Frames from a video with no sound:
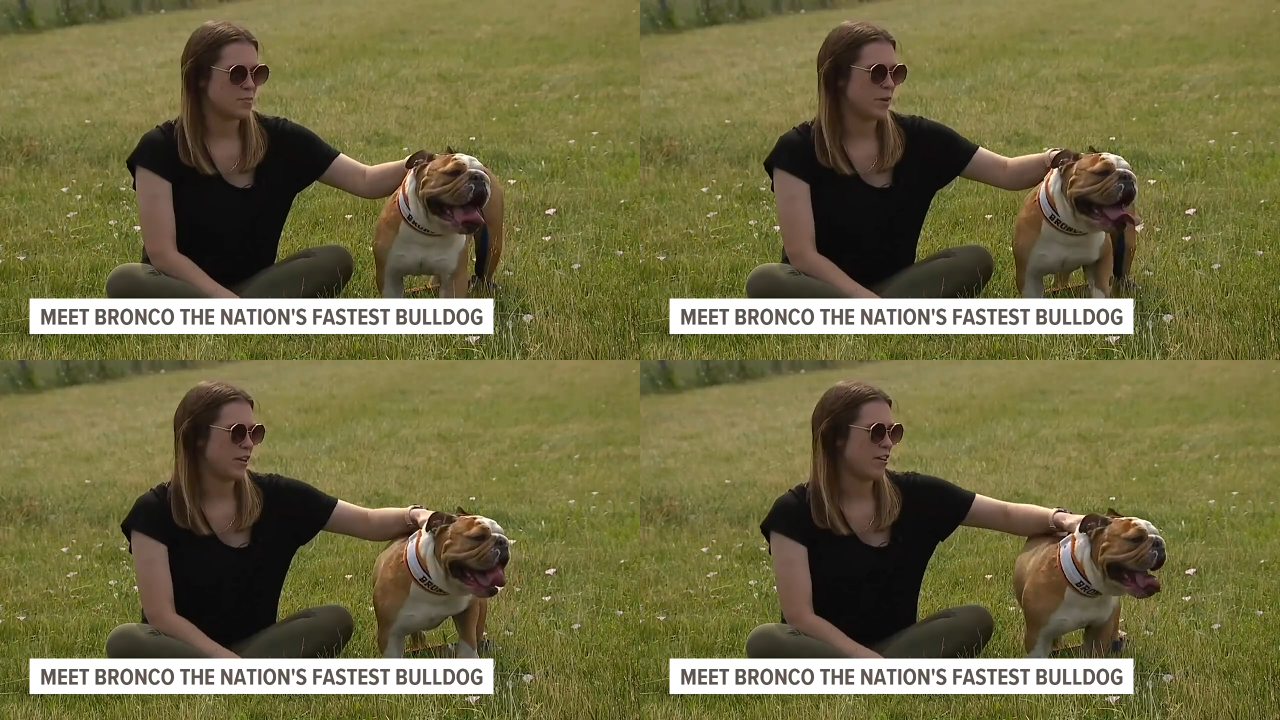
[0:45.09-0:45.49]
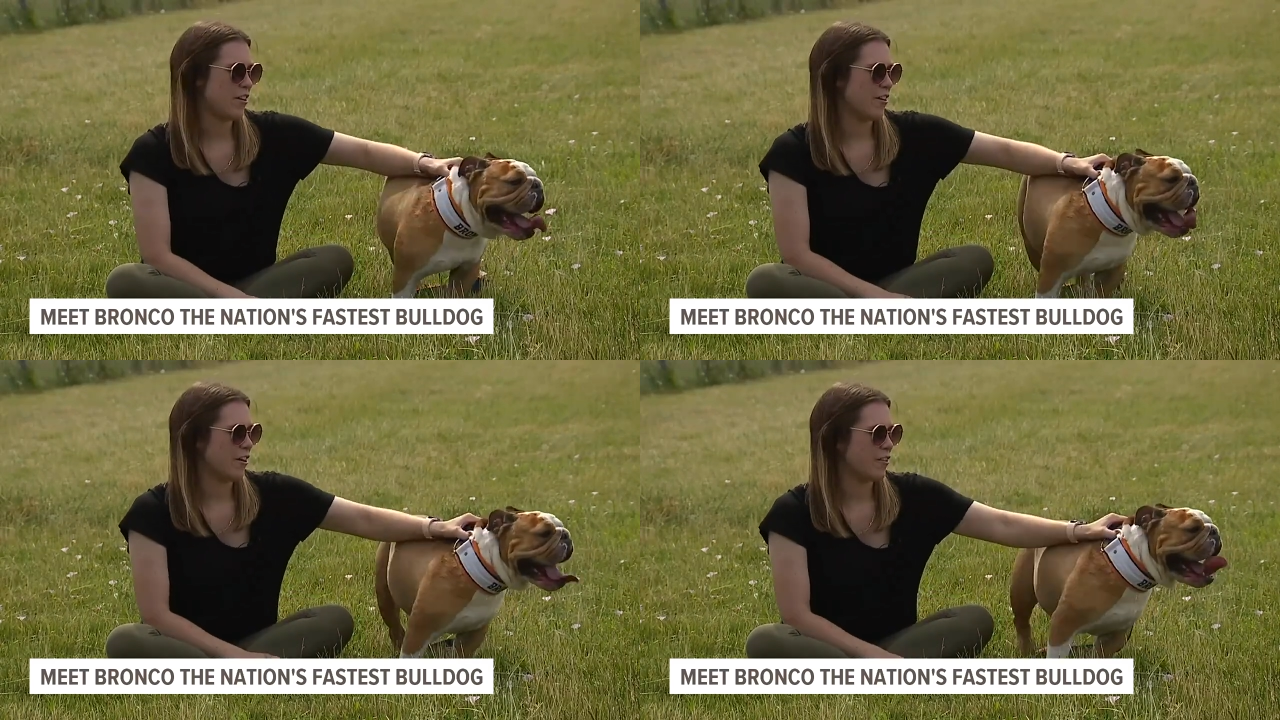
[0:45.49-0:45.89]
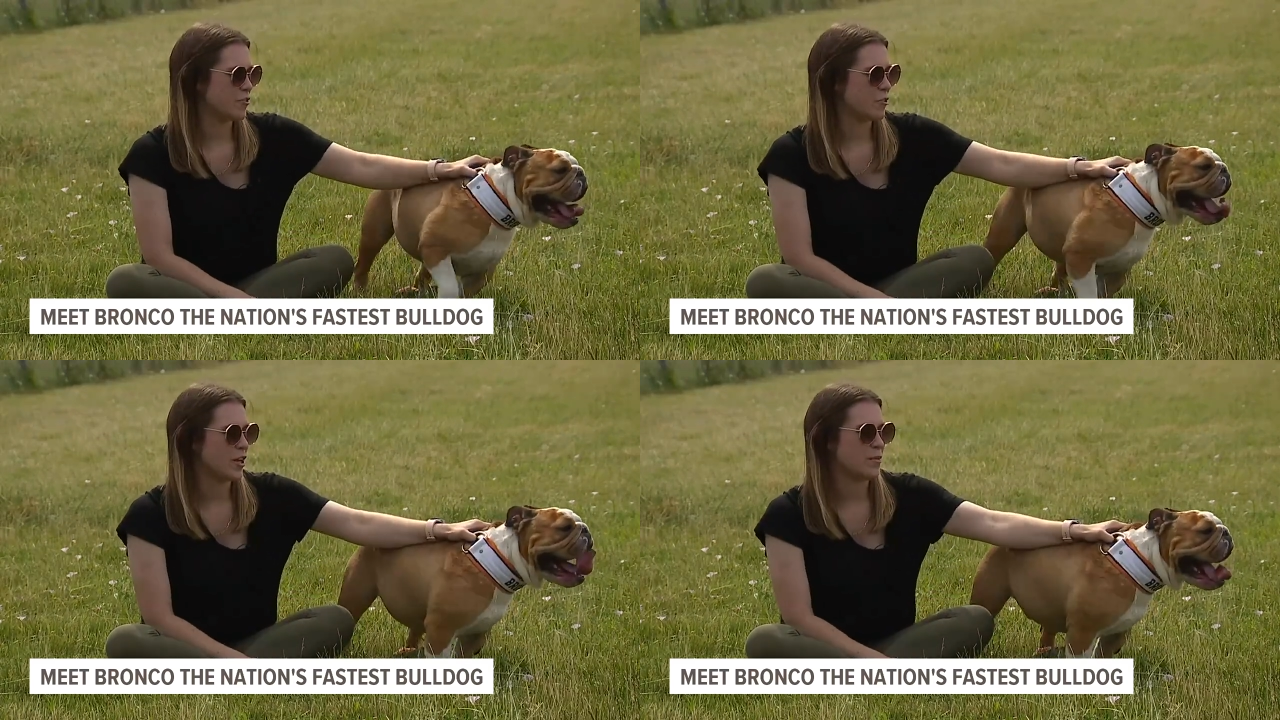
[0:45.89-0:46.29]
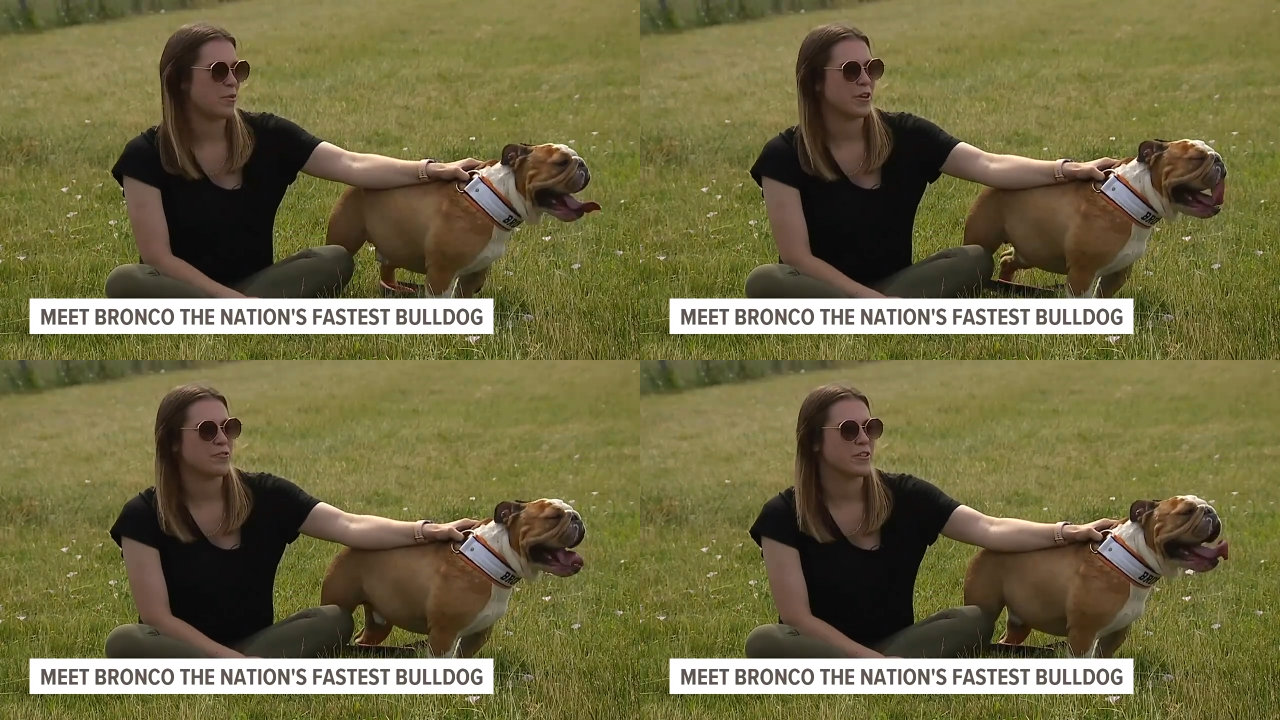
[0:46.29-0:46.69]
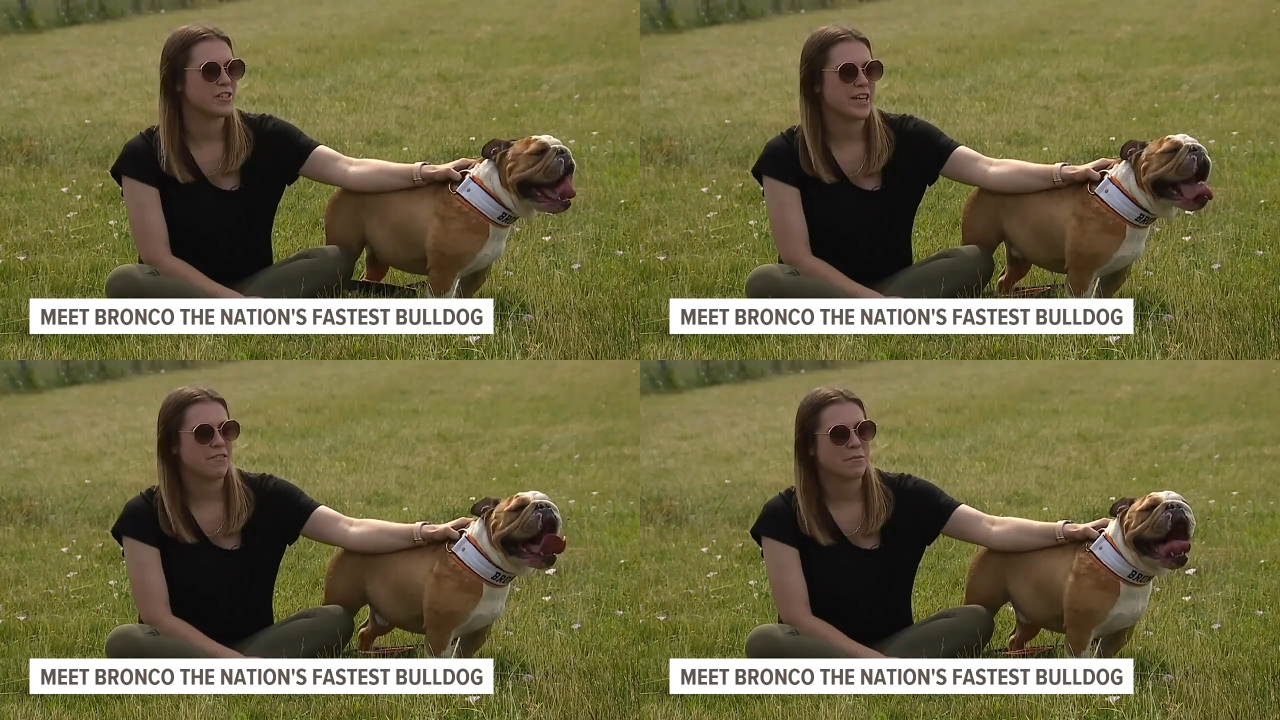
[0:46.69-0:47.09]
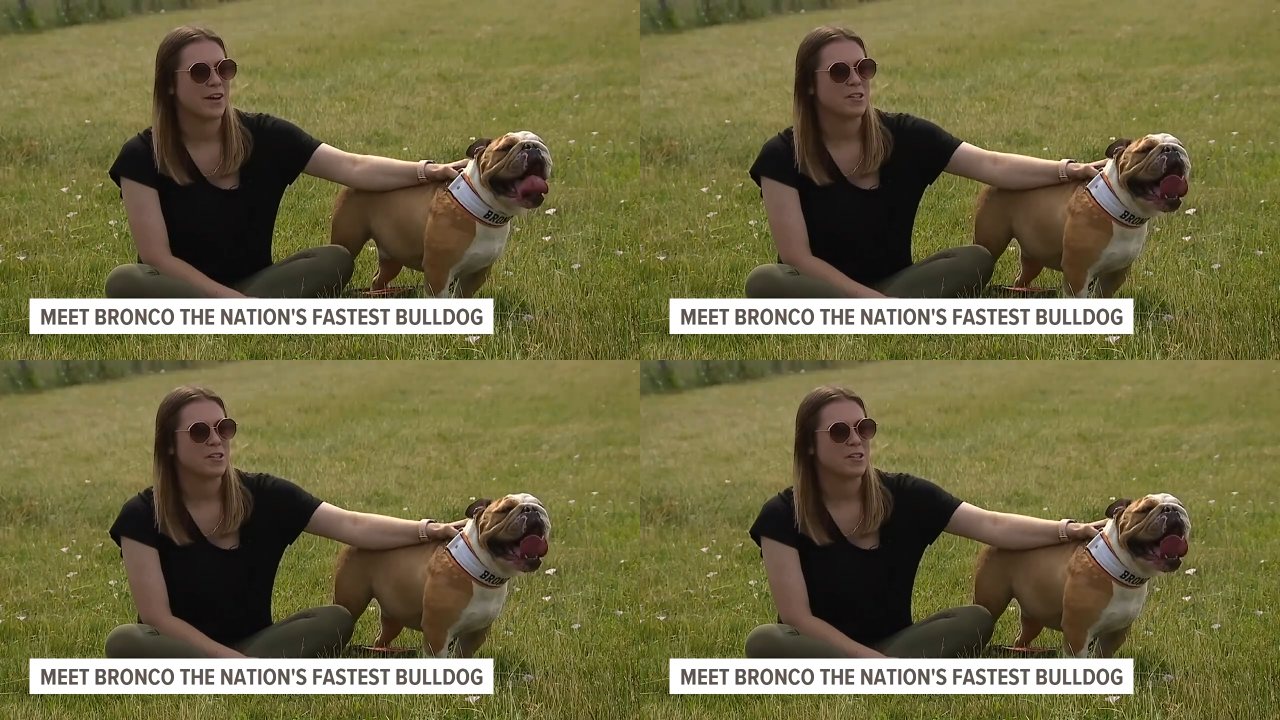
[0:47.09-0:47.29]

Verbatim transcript: PR of 20.37 miles